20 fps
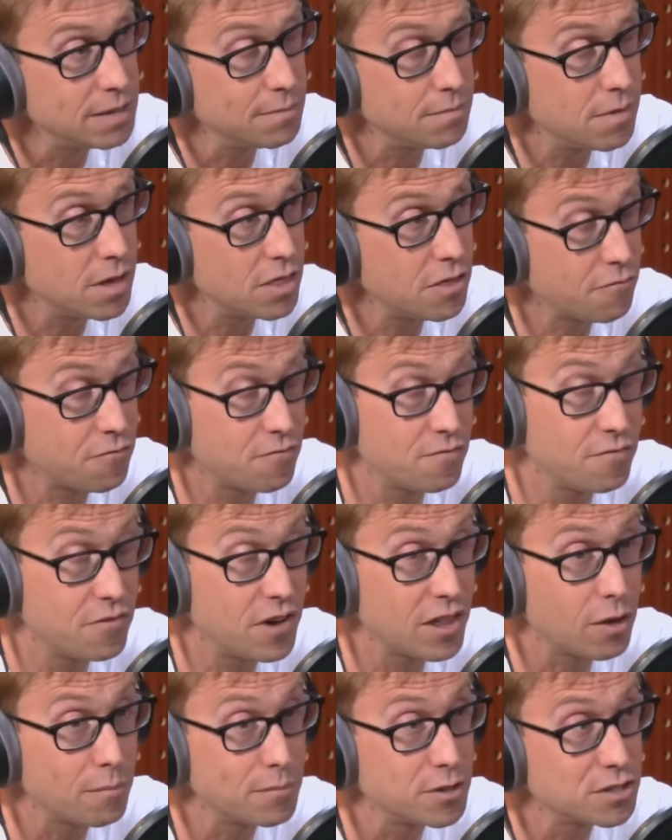And the
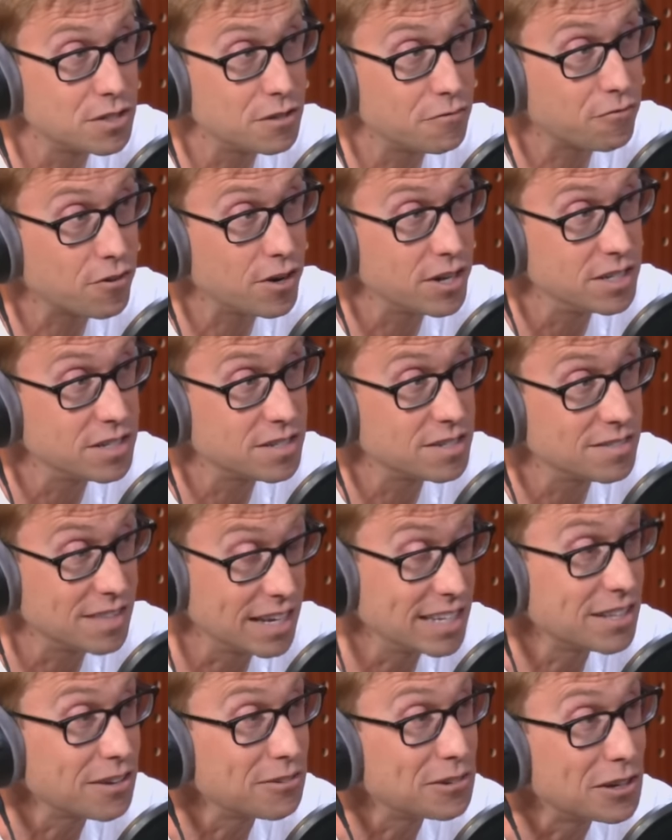fact that I'm using the phrase,
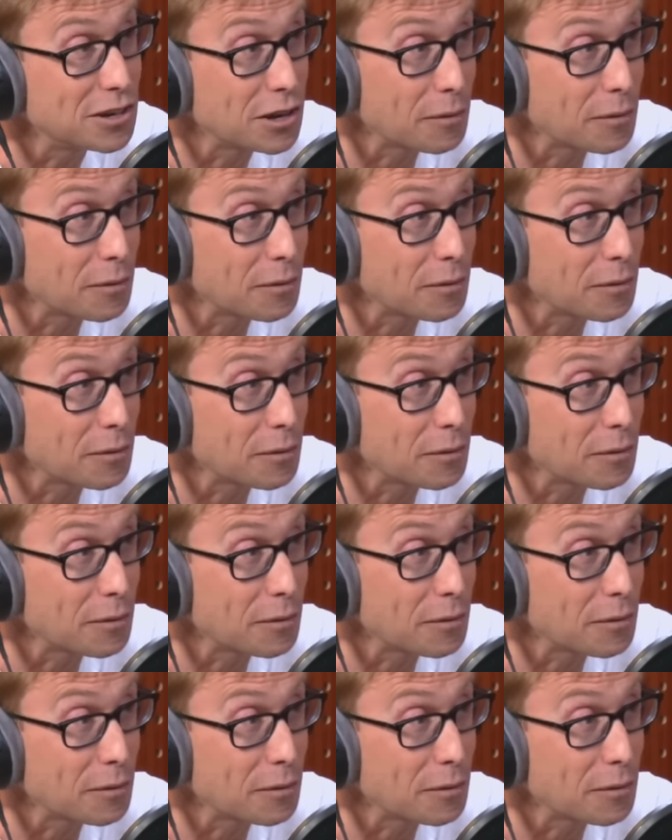they don't look